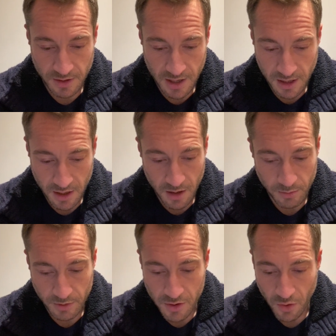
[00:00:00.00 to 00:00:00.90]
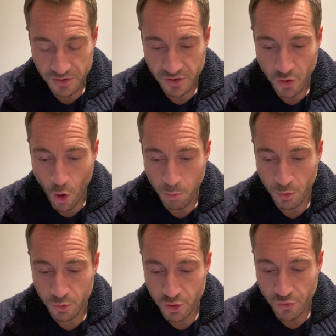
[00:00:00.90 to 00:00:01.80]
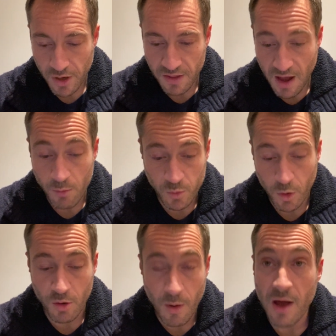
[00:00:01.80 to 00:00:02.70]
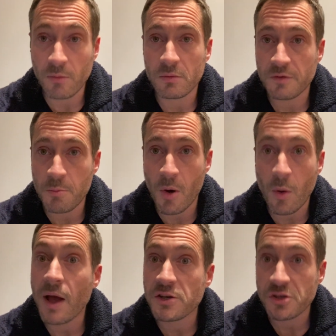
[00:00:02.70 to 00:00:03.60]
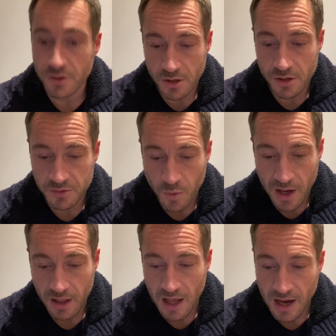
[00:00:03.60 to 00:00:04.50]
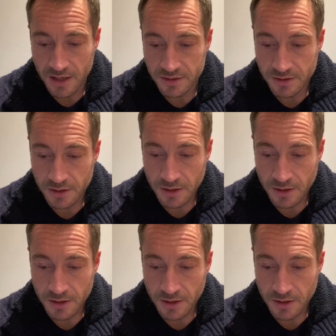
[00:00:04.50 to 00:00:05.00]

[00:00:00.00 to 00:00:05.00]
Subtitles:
there you go. Nice cobbled street. That would work well for bolt action as well as